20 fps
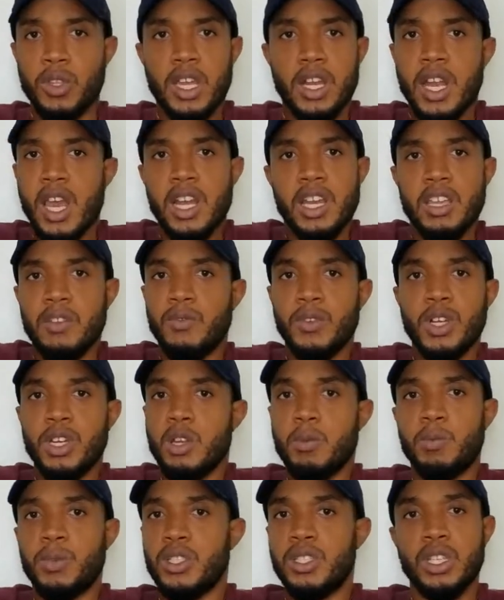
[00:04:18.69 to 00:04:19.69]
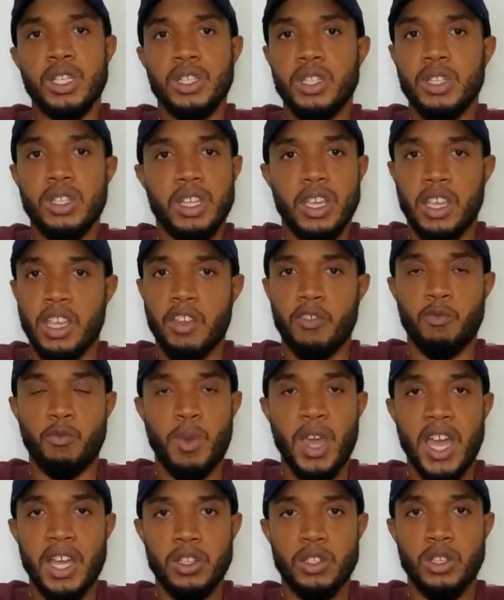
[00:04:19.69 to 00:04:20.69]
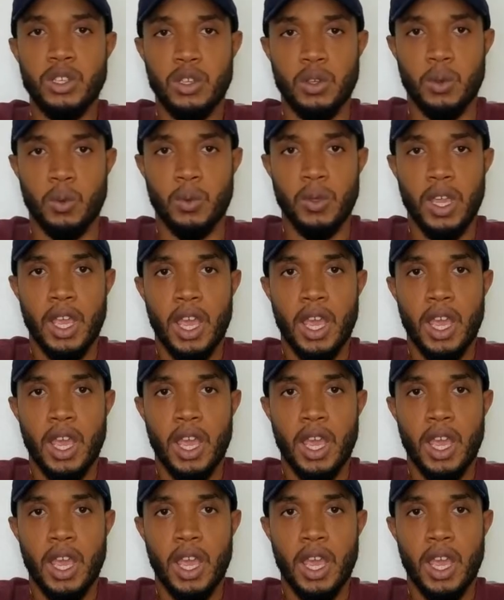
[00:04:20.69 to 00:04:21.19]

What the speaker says: They're not even in a position to give back to you.